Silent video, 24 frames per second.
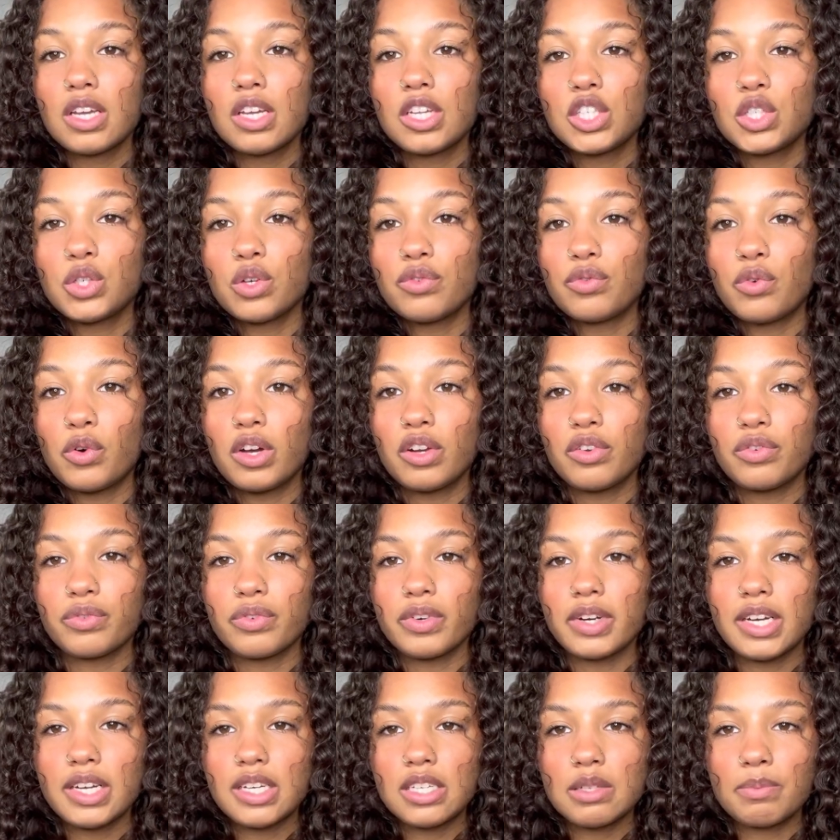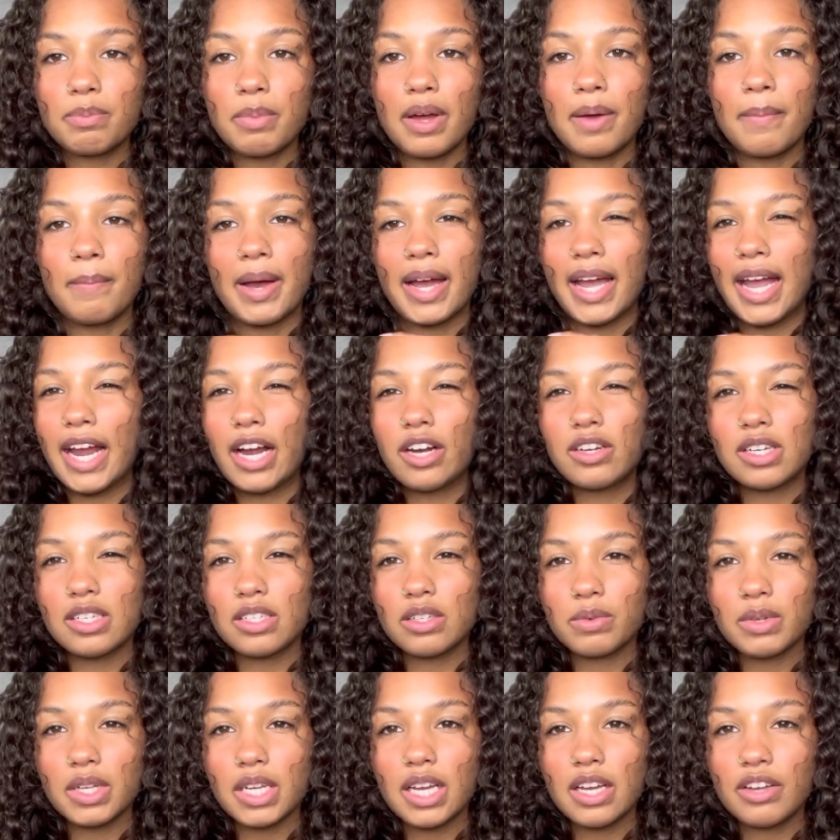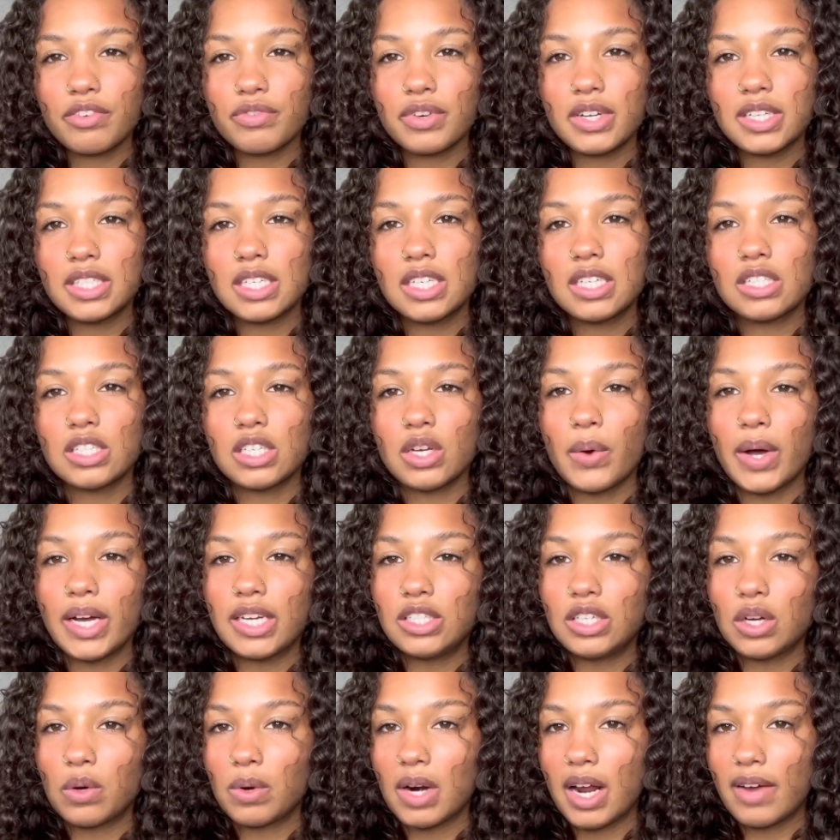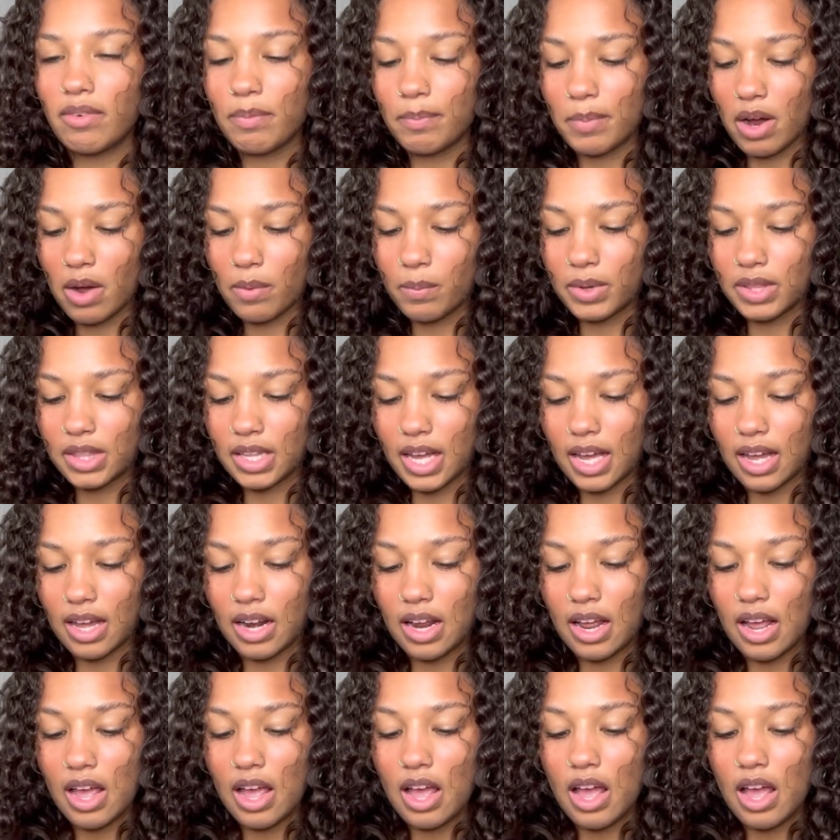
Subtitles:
to avoid frizz, but my hair doesn't really get frizzy, so I don't have a problem with that.